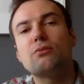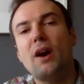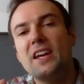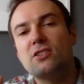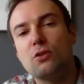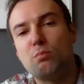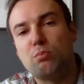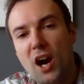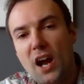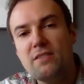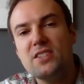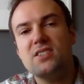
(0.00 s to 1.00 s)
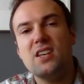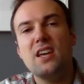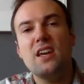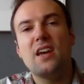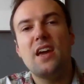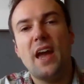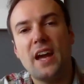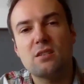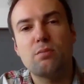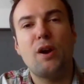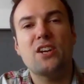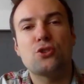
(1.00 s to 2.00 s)
the right to privacy,
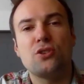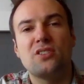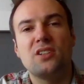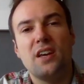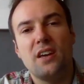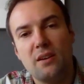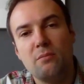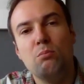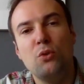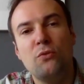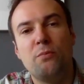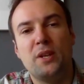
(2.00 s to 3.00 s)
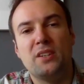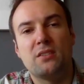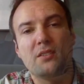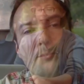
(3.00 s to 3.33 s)
expression, and movement.